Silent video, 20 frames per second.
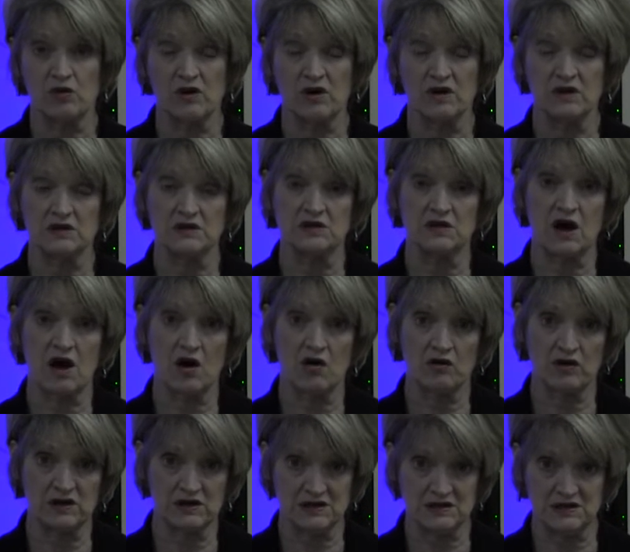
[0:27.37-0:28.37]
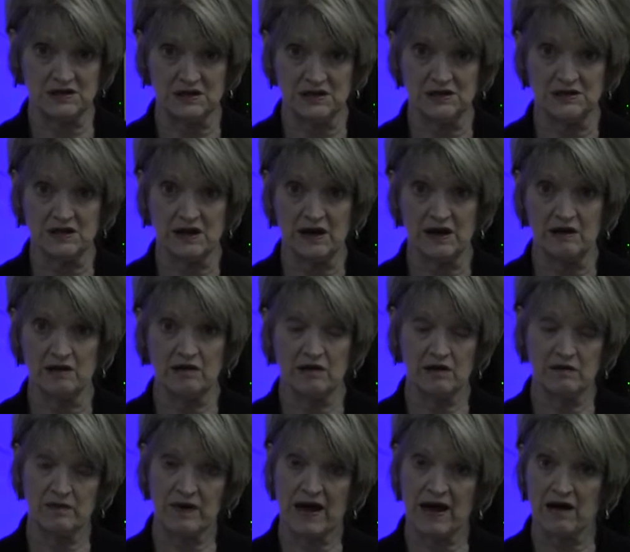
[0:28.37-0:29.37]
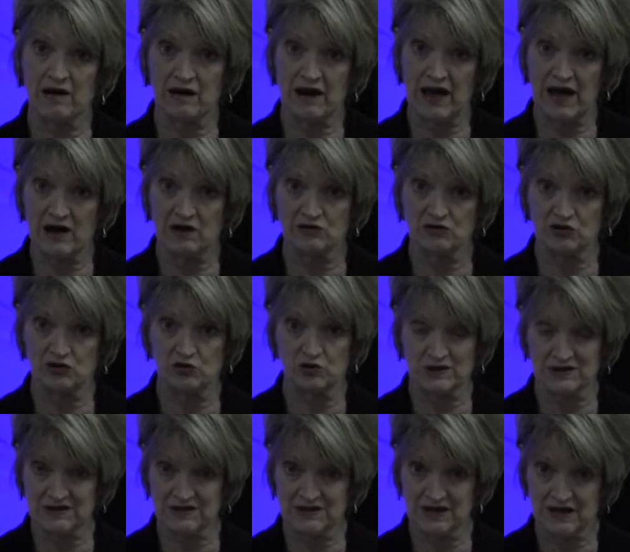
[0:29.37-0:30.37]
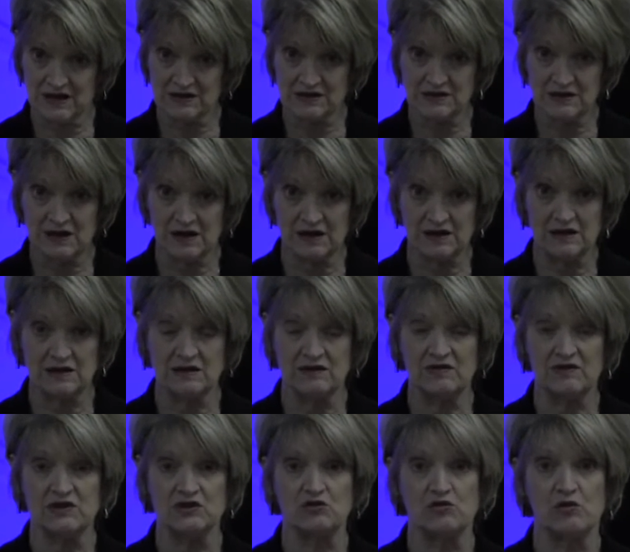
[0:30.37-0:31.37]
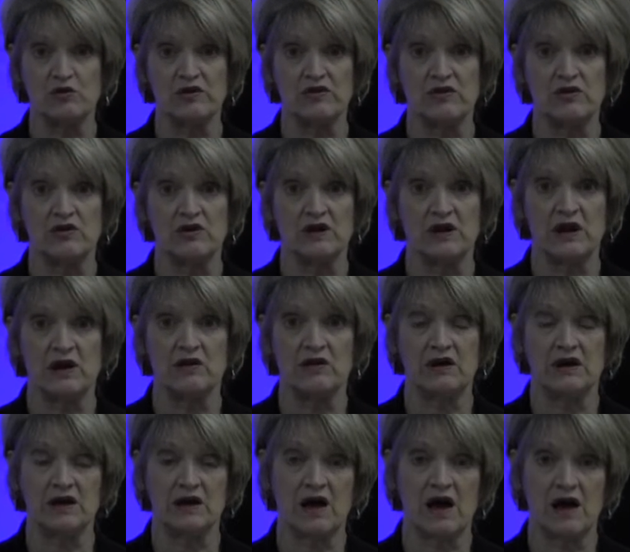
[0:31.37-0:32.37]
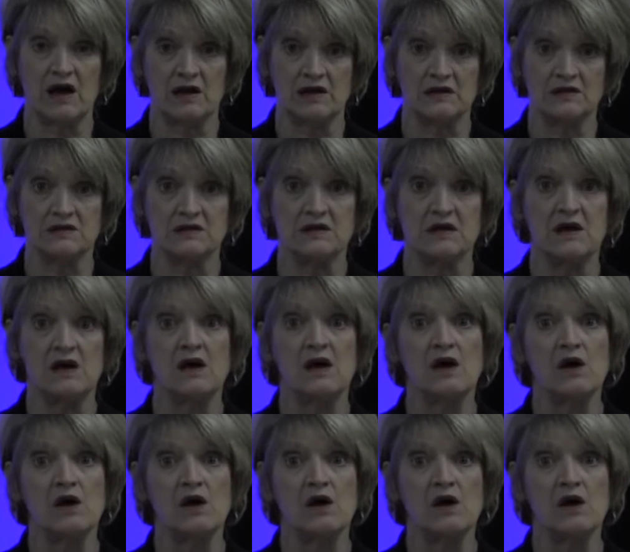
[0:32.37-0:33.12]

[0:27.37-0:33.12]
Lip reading: We're going to talk in detail about how to assess an individual with urinary incontinence.